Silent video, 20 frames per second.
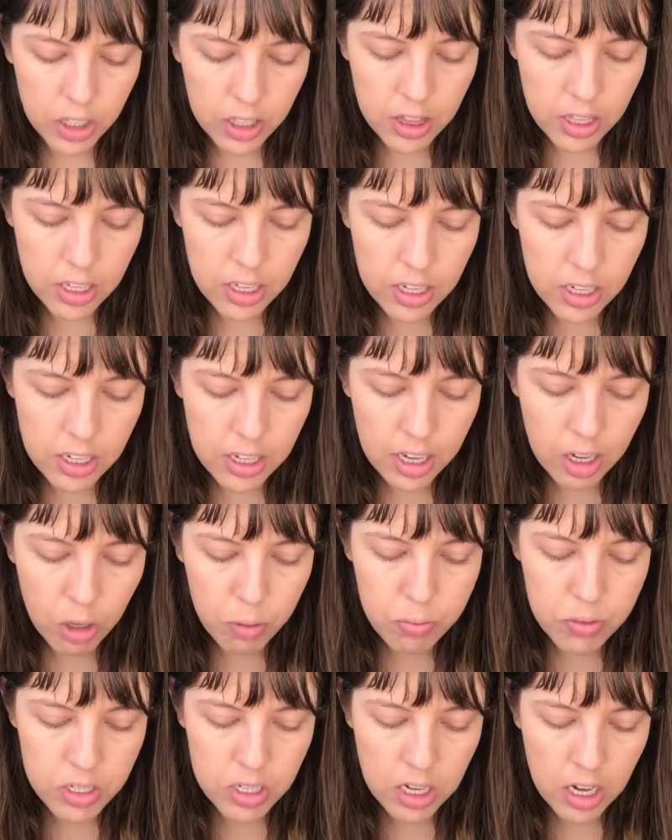I think it
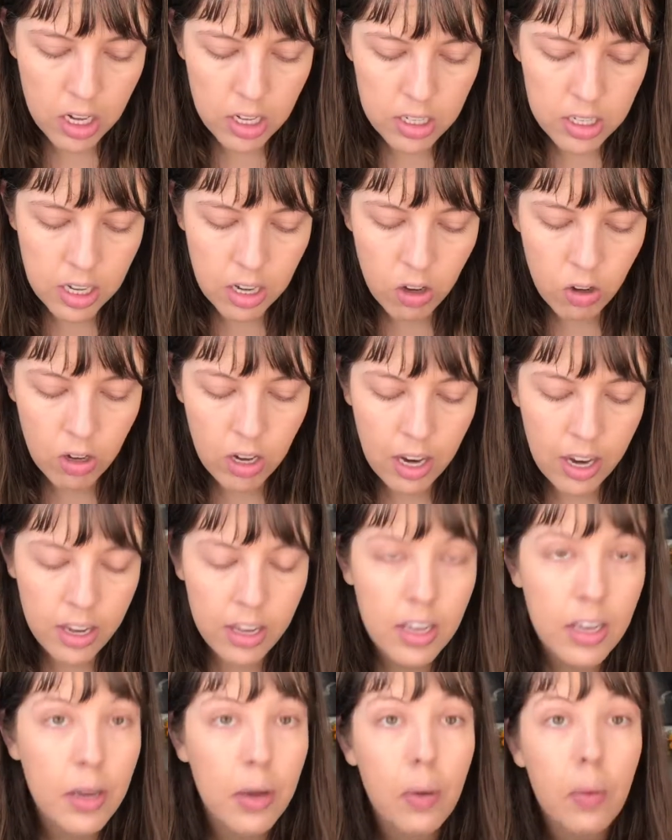helps take down, I
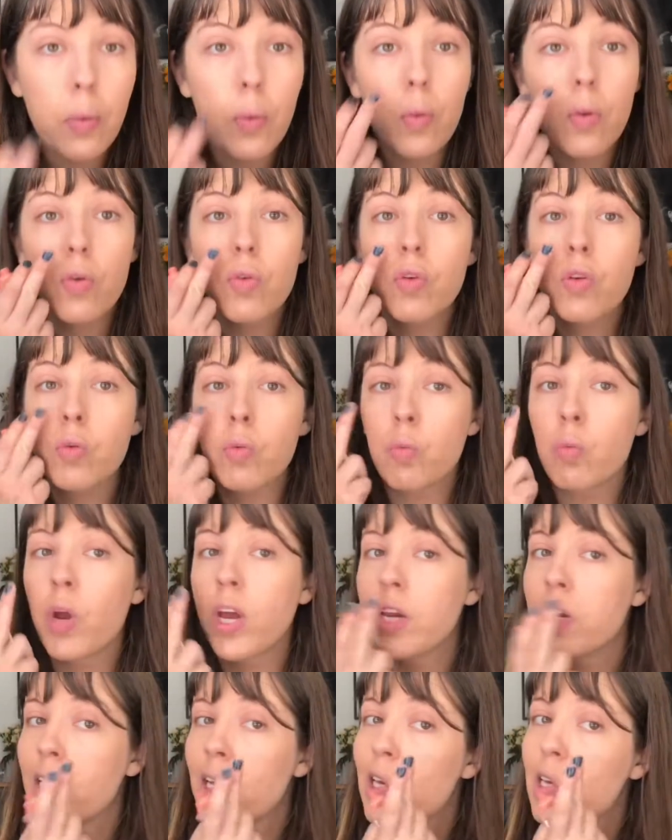get
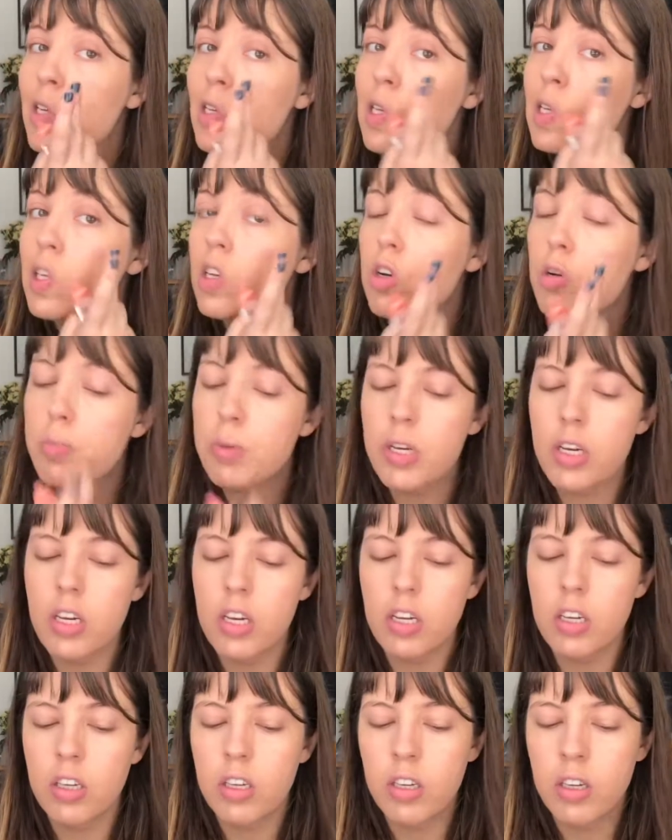redness a little bit
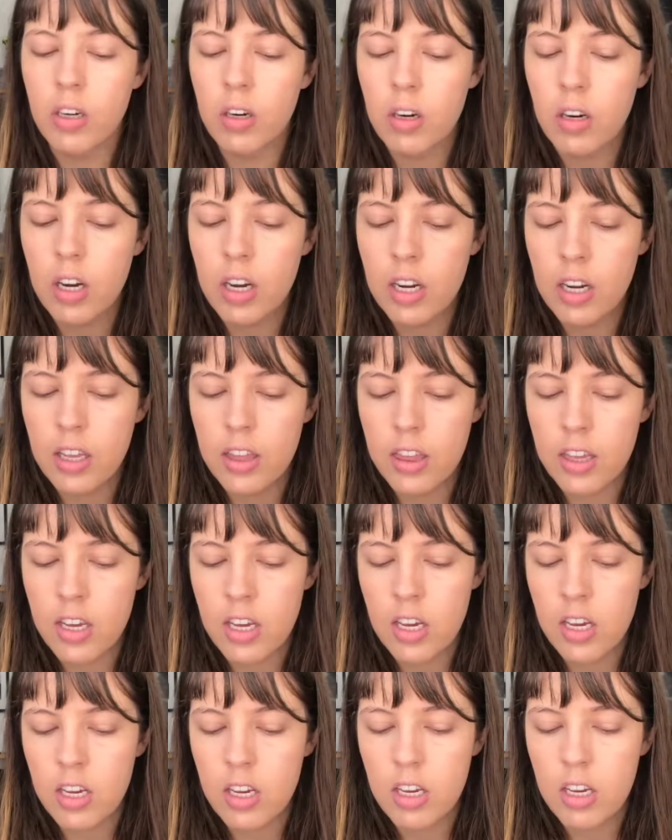in here, and I
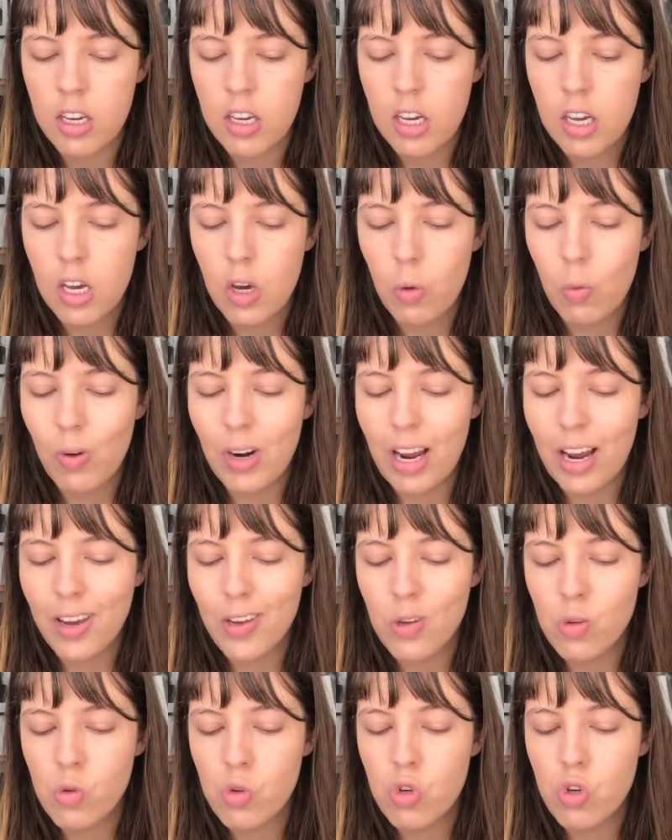think when I
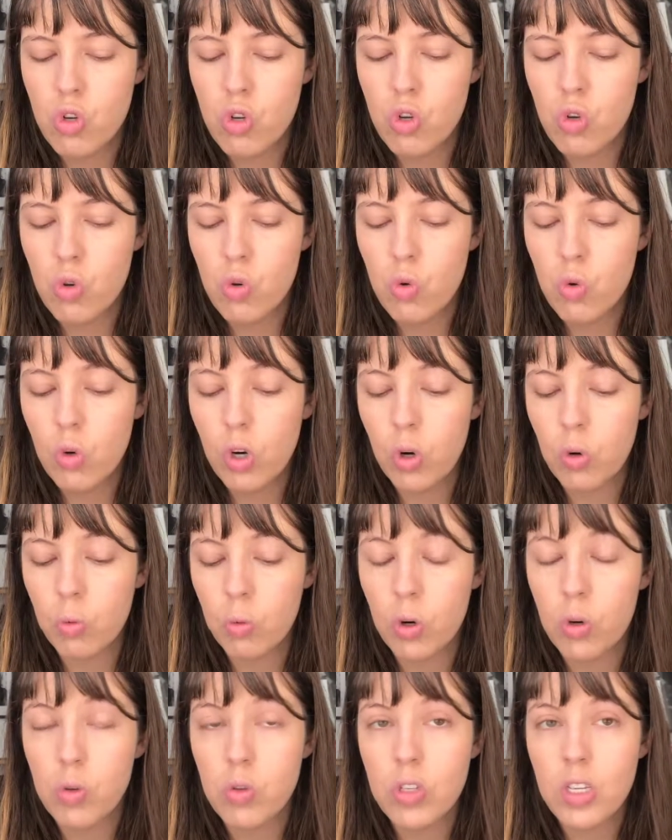use too
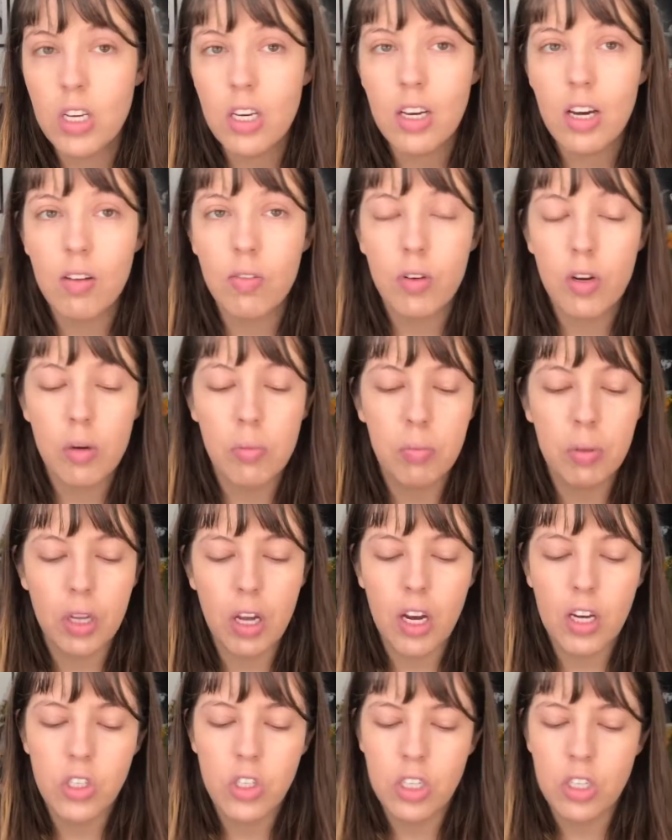rosy of a
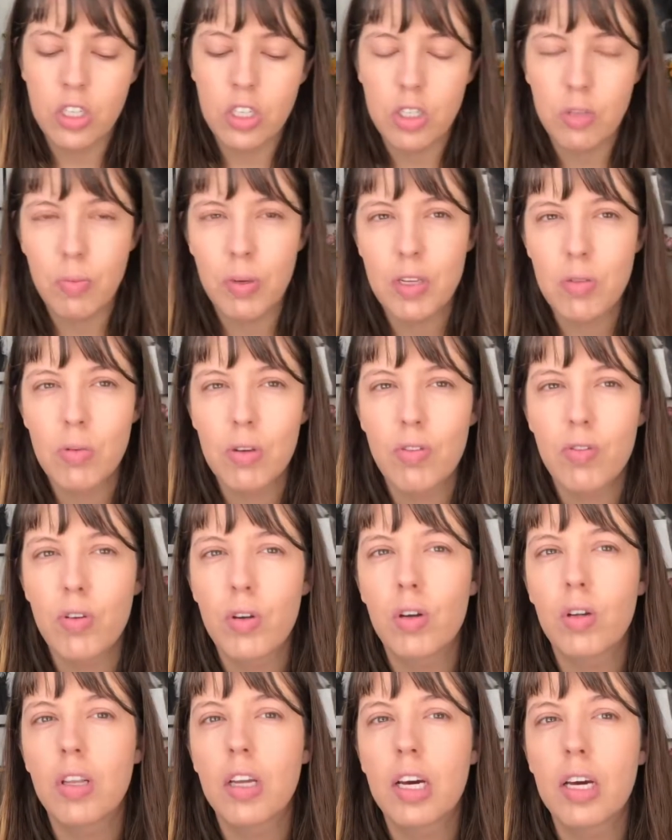blush, it just makes me
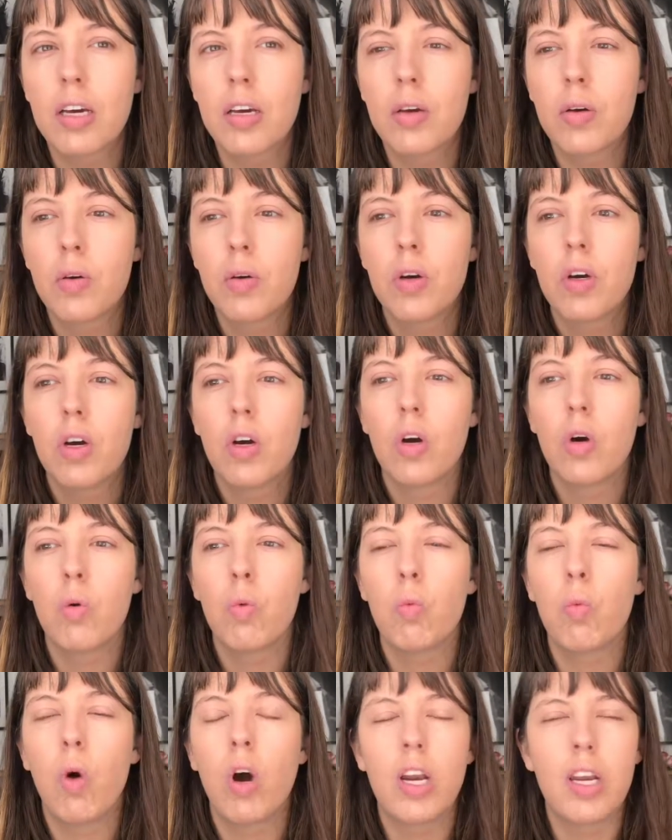feel like,
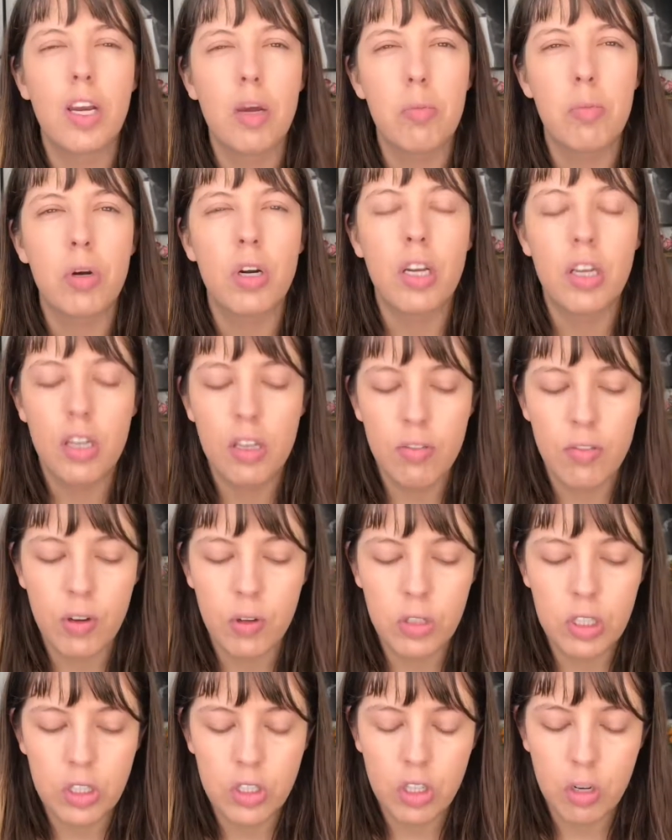why did I put any
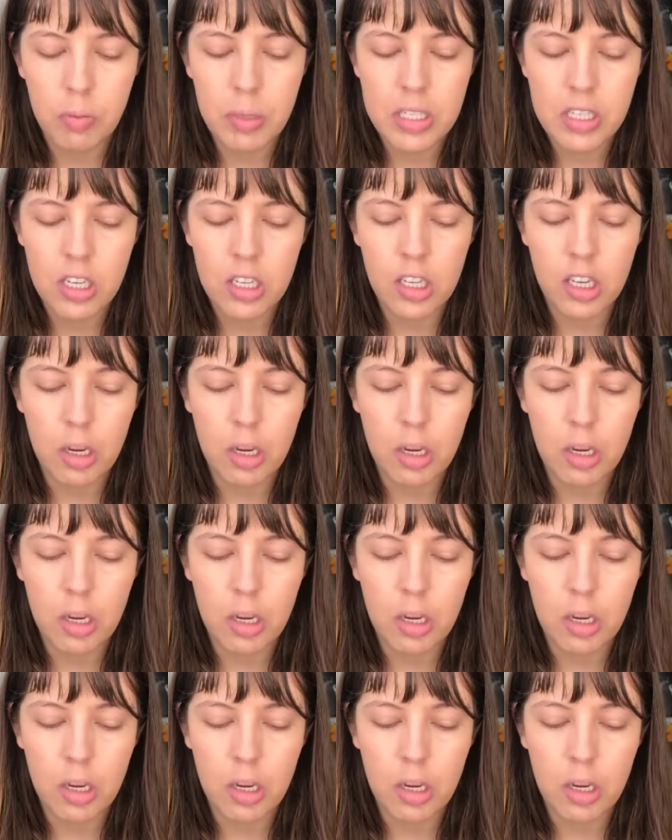foundation on my skin?